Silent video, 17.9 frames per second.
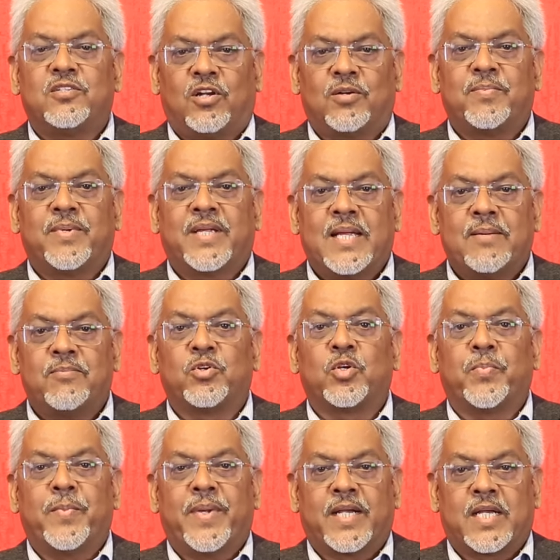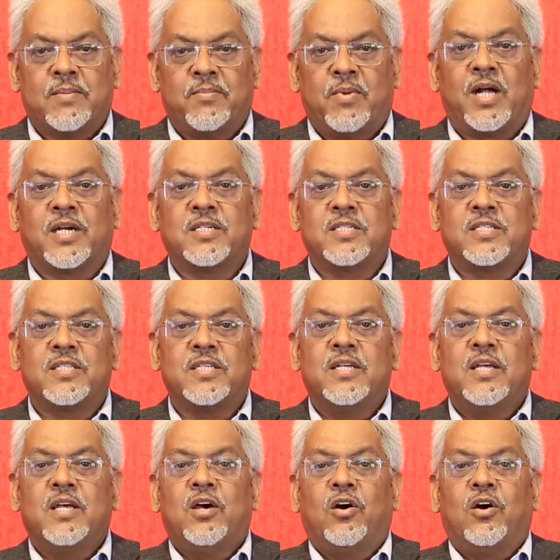not being able to make demands